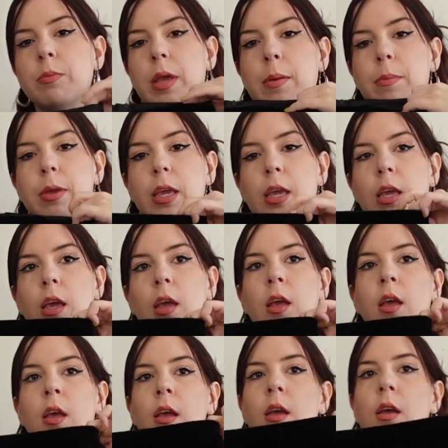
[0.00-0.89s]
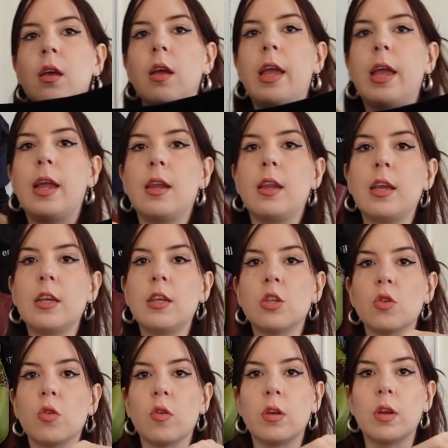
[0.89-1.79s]
maybe
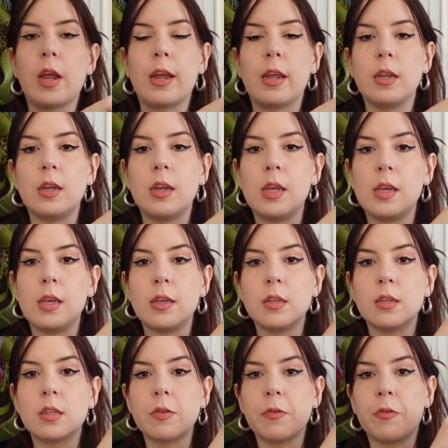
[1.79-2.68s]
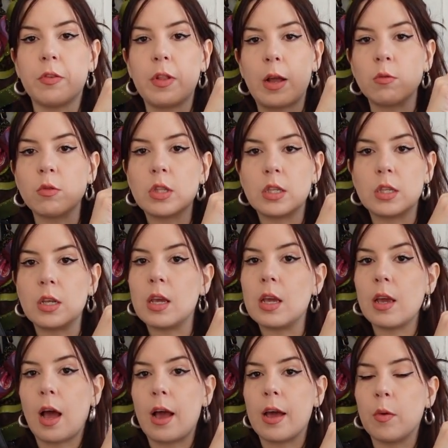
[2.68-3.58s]
80s or 90s
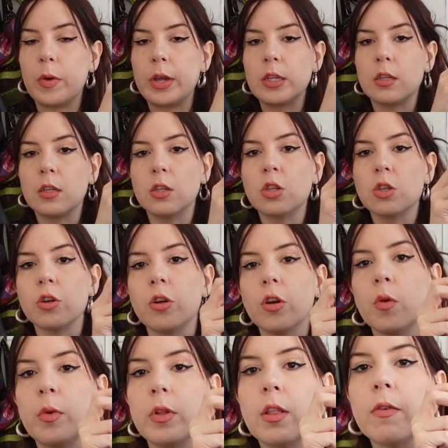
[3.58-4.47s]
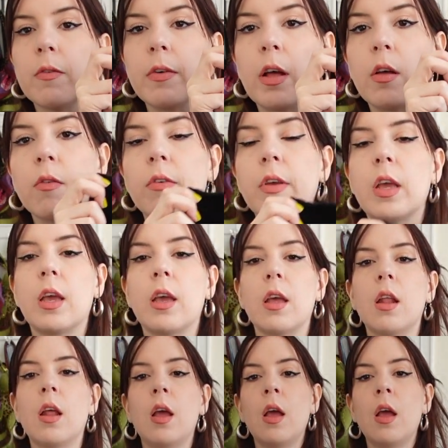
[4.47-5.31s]
flouncy high-waisted skirt with the velvet.